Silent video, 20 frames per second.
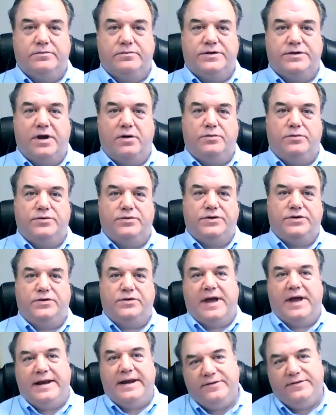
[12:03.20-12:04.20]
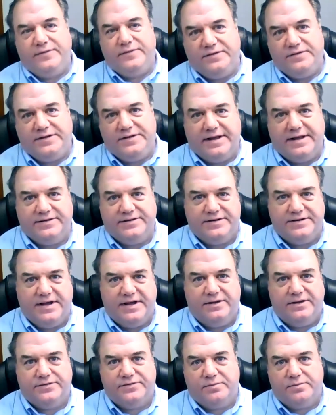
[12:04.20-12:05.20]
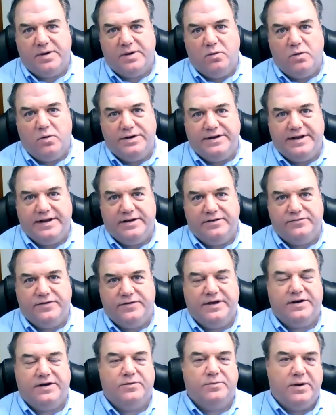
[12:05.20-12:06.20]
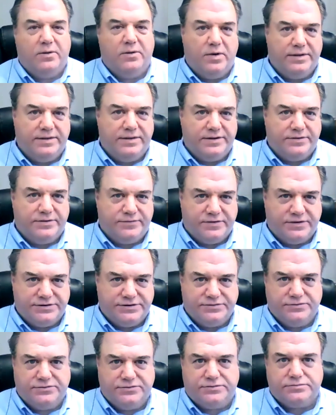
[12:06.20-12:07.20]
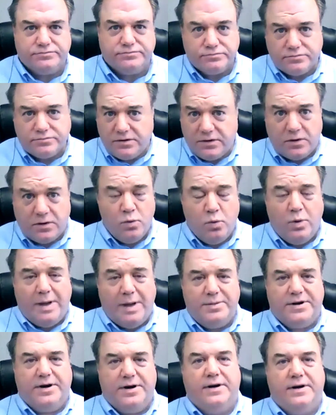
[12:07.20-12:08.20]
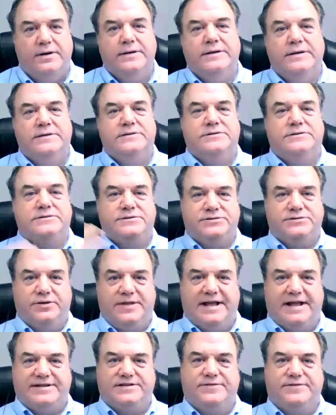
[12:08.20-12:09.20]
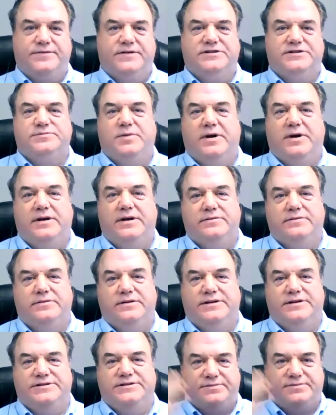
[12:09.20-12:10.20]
don't do that. I need $50,000 for my one-day event or my one little virtual webinar. So that's the first part, is